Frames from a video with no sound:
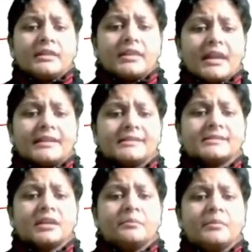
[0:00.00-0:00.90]
That is
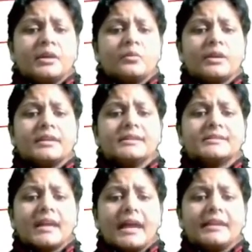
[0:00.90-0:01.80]
number one
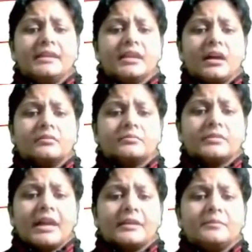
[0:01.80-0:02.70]
is arena,
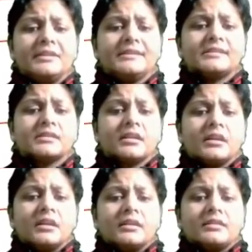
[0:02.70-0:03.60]
that means
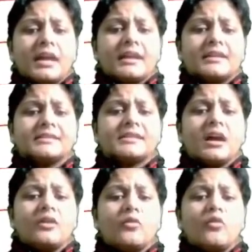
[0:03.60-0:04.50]
that is the
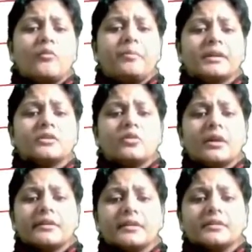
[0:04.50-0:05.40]
open
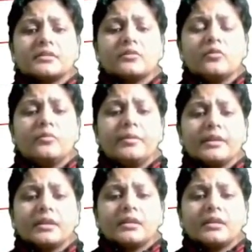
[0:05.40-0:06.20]
quadrant, open,